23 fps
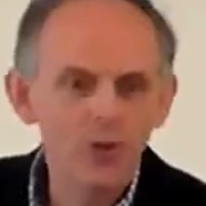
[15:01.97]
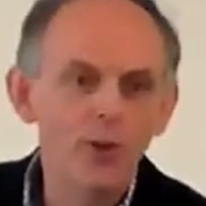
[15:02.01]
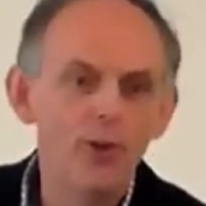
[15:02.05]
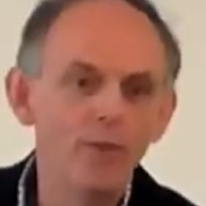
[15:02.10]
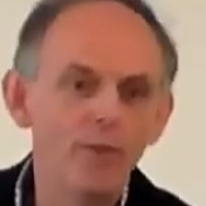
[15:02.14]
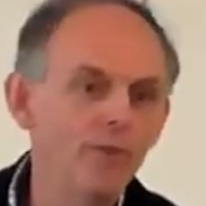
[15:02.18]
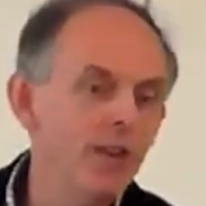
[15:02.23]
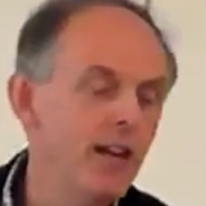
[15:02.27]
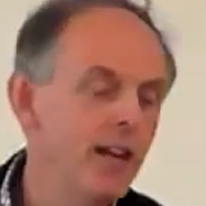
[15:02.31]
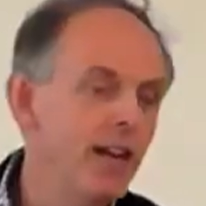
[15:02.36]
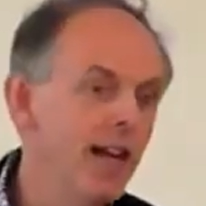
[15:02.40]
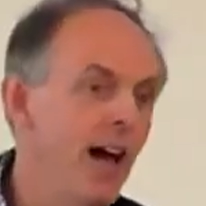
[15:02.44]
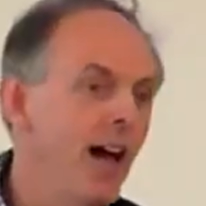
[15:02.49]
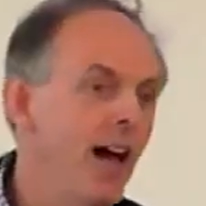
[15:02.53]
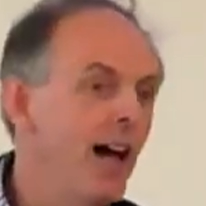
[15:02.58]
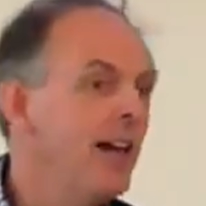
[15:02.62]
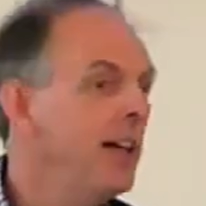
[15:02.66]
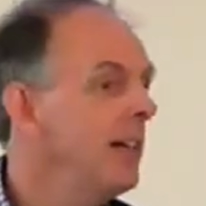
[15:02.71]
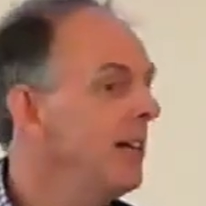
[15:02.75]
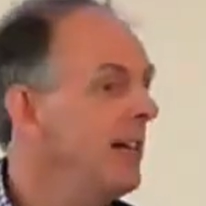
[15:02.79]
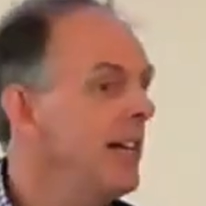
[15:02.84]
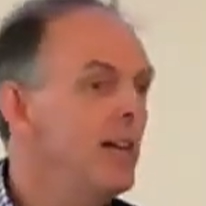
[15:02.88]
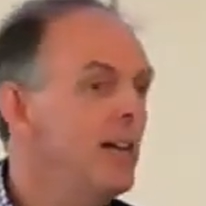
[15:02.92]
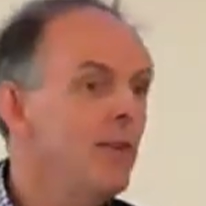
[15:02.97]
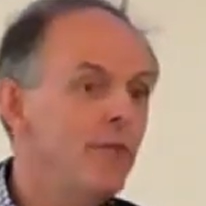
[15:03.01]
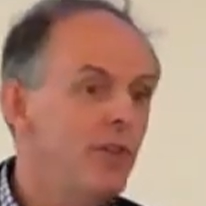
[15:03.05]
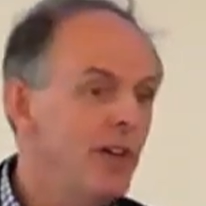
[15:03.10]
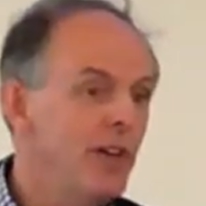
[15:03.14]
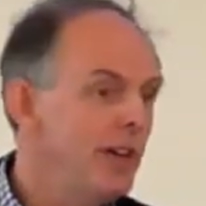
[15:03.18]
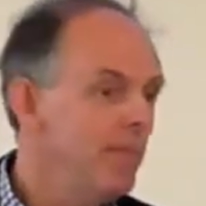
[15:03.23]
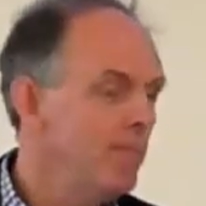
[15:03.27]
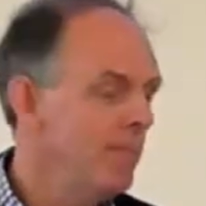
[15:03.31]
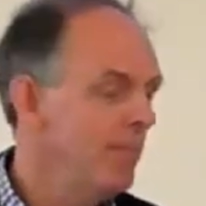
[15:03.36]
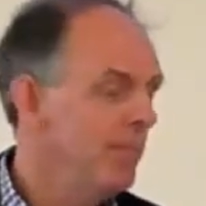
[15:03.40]
thought very highly of
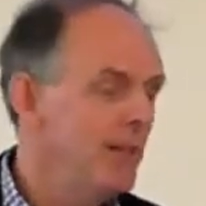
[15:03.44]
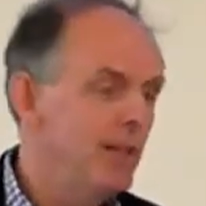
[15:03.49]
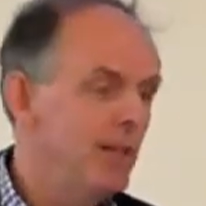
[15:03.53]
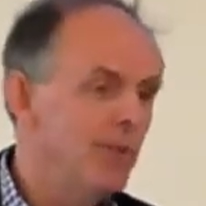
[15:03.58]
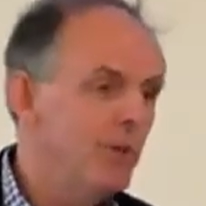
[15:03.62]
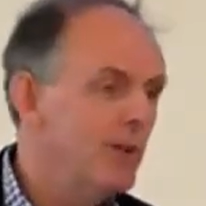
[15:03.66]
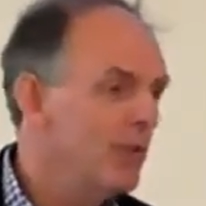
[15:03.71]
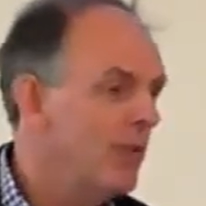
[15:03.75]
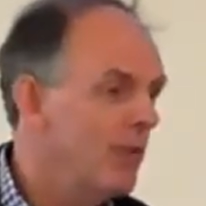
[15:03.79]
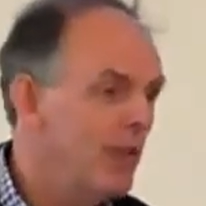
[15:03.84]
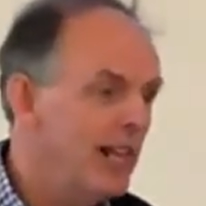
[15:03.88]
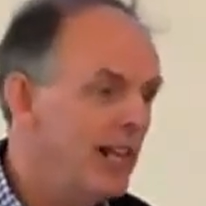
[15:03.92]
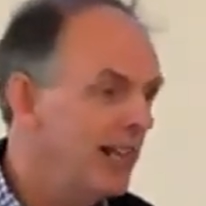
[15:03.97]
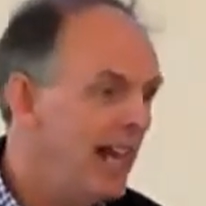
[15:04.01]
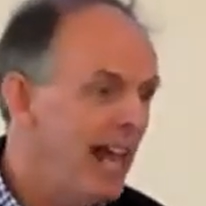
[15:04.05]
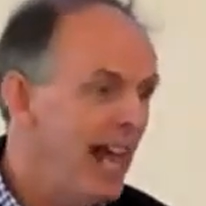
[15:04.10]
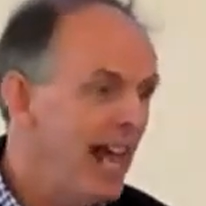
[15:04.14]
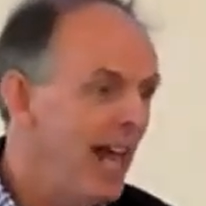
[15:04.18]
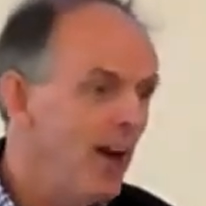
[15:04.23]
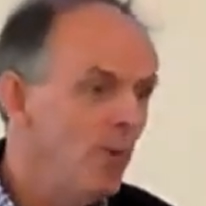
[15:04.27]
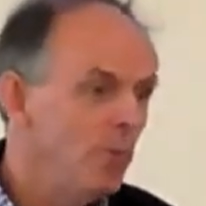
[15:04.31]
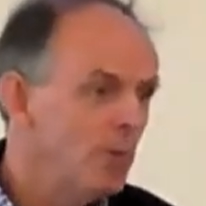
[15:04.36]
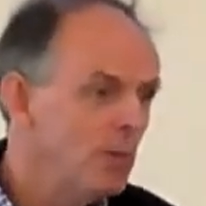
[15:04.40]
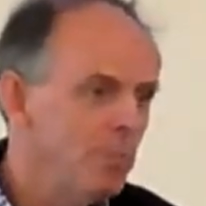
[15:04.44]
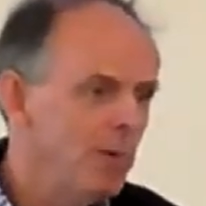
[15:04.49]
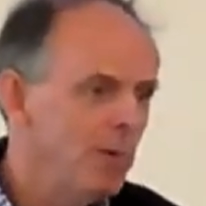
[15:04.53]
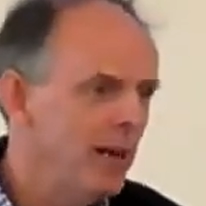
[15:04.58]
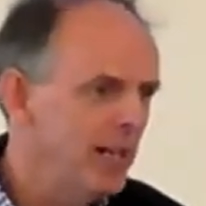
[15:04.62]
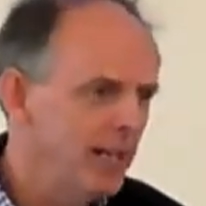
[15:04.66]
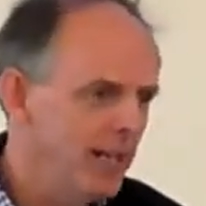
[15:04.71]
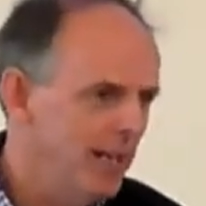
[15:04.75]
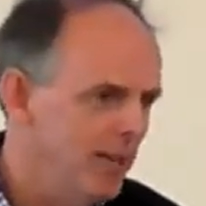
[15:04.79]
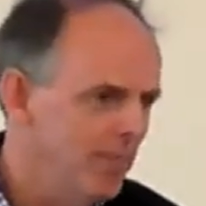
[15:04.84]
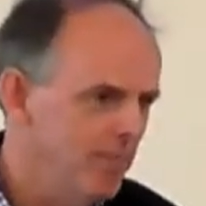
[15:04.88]
him. They were greatly helped
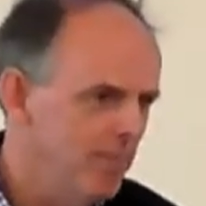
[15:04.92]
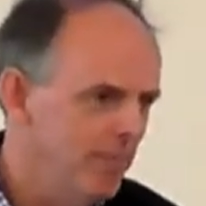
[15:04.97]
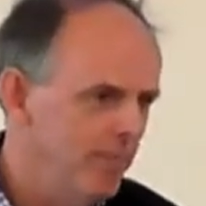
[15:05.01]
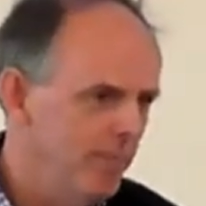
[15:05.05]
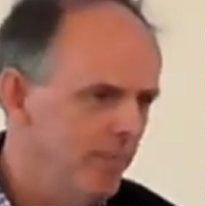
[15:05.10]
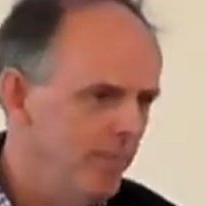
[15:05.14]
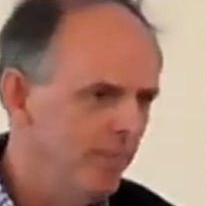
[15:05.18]
by him.